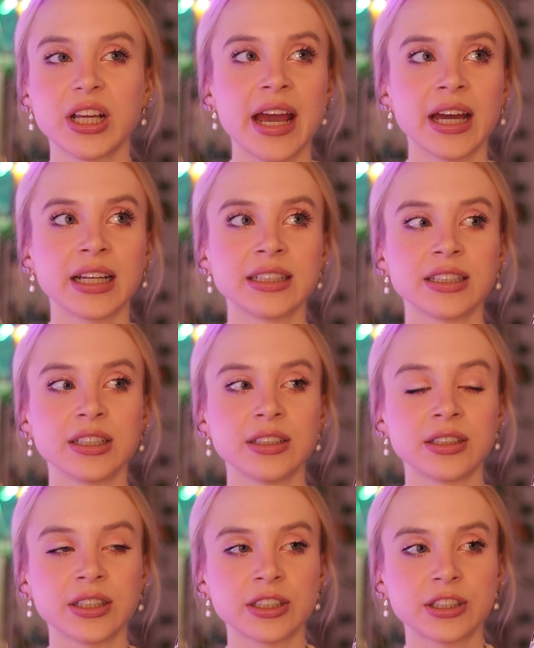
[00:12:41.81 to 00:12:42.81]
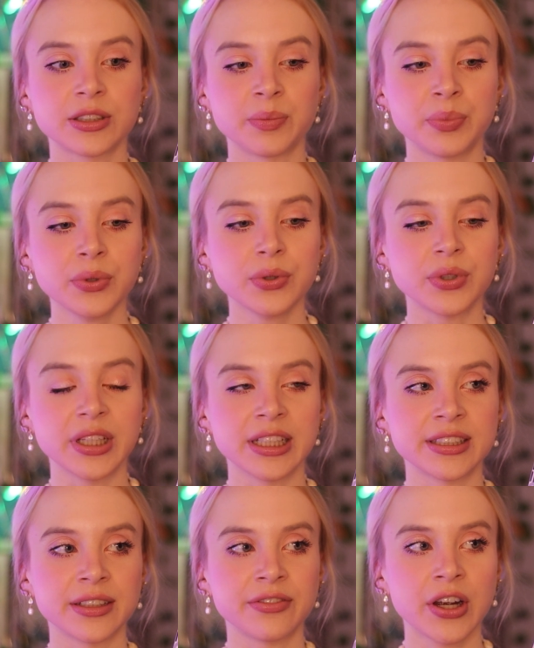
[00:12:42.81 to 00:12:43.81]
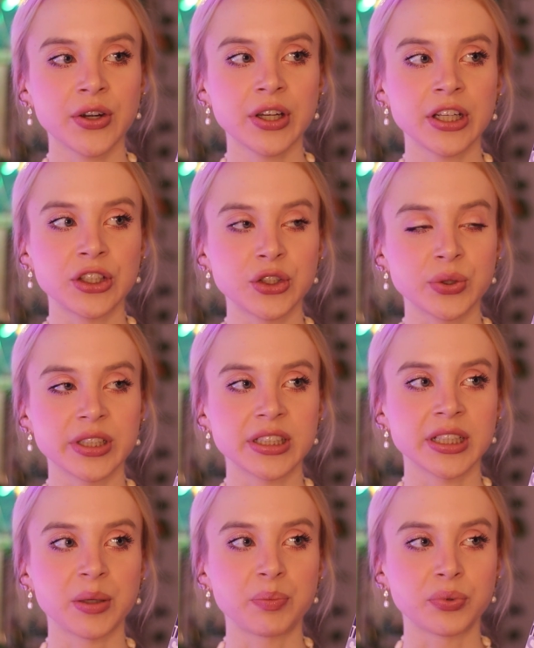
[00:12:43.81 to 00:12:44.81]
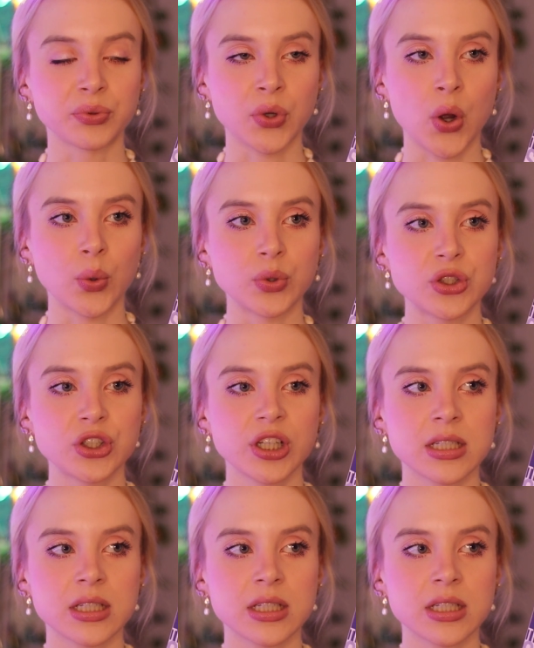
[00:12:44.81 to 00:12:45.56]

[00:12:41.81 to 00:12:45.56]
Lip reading: And this book is a very interesting approach